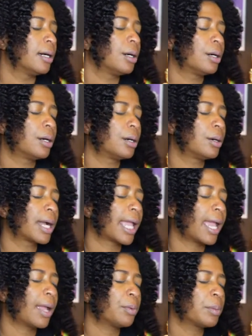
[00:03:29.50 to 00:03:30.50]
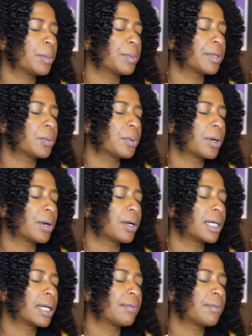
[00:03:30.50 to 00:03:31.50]
Oh, I can't remember the
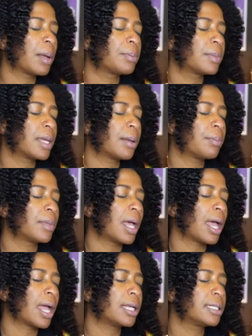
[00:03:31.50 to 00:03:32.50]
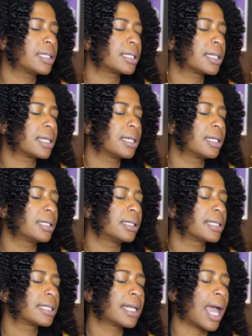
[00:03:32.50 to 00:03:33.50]
word. I'm I'm I'm not uh
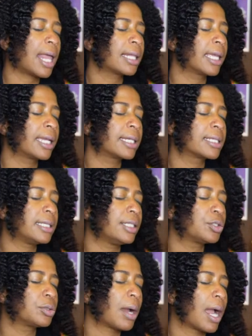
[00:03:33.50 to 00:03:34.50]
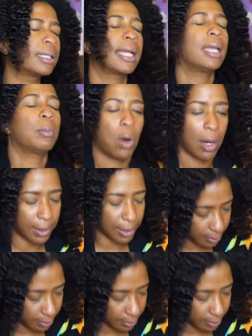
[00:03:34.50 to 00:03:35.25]
it's not legacy trial, landmark,